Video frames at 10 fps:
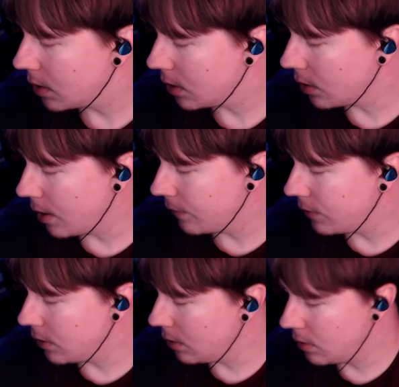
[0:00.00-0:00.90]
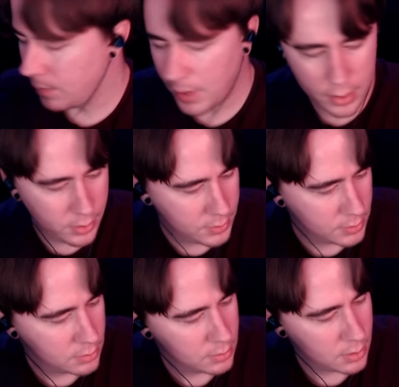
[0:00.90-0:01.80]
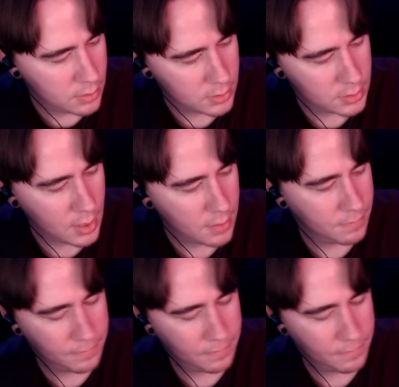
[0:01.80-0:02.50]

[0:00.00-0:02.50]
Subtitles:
lot of the pilots in this set.